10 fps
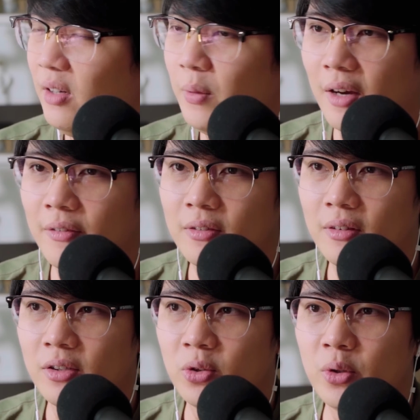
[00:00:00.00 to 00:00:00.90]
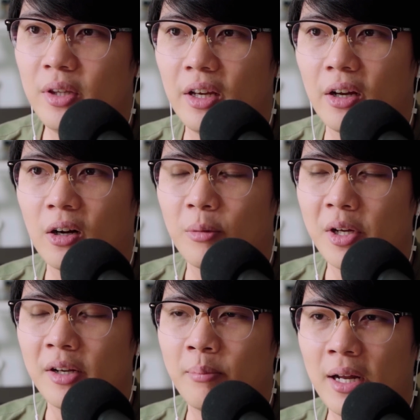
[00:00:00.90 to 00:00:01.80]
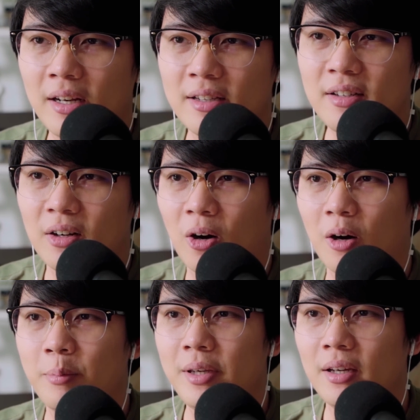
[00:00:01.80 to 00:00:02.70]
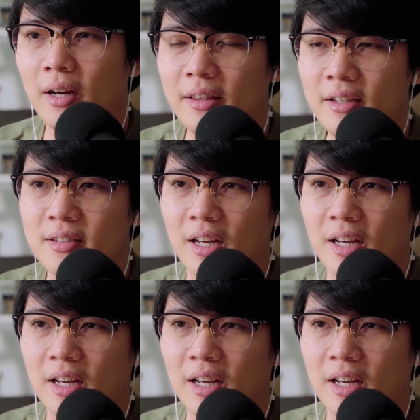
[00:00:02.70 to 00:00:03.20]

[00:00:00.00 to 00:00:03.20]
think we have the shoe thing in common, but is it a hobby? I think it's